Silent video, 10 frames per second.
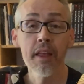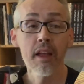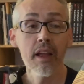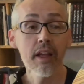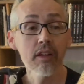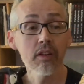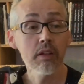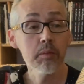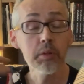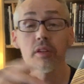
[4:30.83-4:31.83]
And
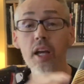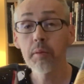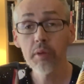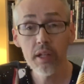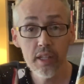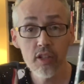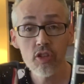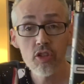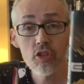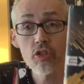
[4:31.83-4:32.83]
but time dilation
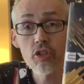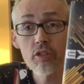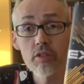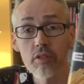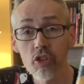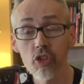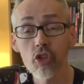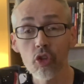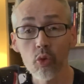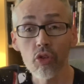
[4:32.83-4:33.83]
still
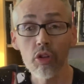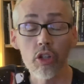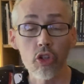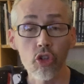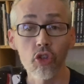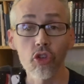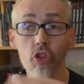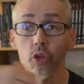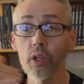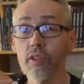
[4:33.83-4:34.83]
occurs.
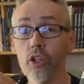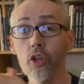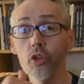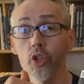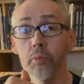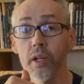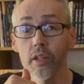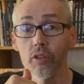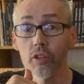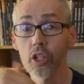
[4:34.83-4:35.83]
So even though you
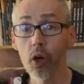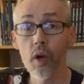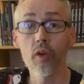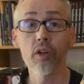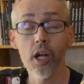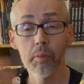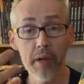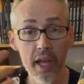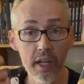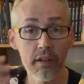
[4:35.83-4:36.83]
might go out and come
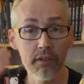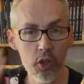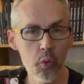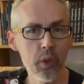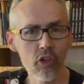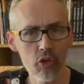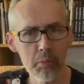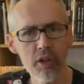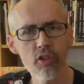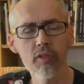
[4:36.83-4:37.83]
back in a few weeks or
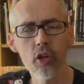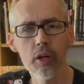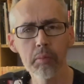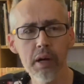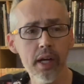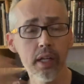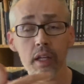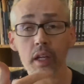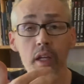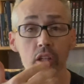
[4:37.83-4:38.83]
months have gone by,
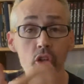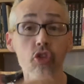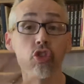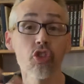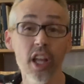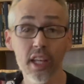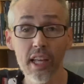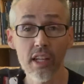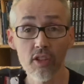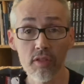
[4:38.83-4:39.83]
years or
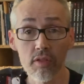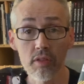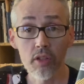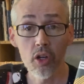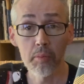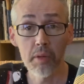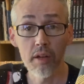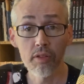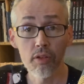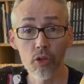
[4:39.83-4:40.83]
decades have gone by
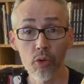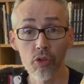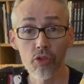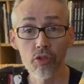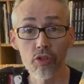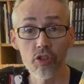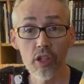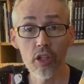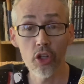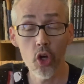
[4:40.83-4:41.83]
for those
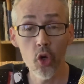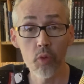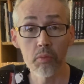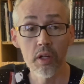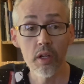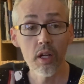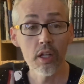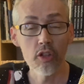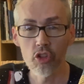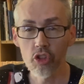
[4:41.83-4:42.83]
still at home.
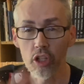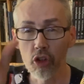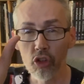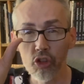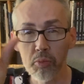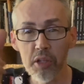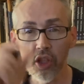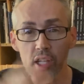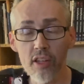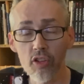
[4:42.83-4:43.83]
Just a little
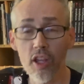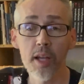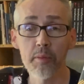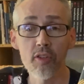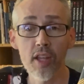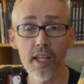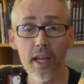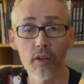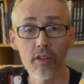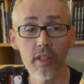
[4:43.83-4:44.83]
smidgen less time to take
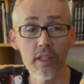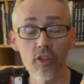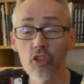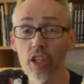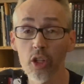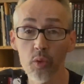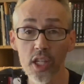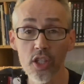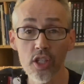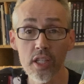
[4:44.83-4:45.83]
out the
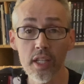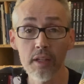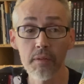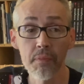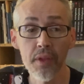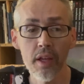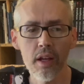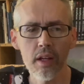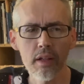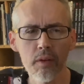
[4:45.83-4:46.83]
acceleration needed.
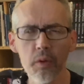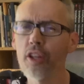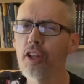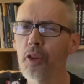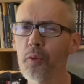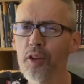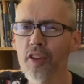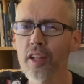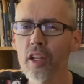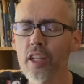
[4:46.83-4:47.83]
One of the other ones I
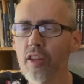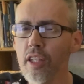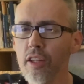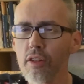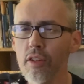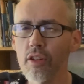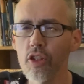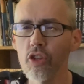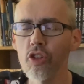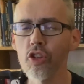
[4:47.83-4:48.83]
like, they didn't
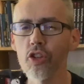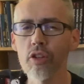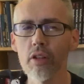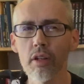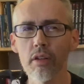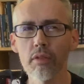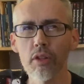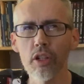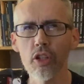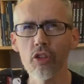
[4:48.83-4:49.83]

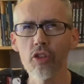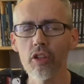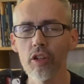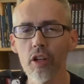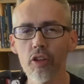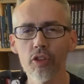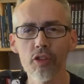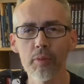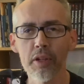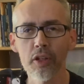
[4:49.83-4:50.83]
really use it at all, is
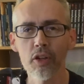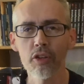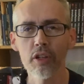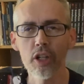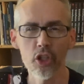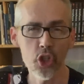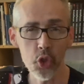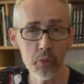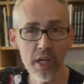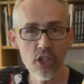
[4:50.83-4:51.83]
something called a
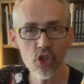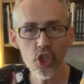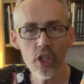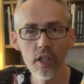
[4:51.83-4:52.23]
U-buster.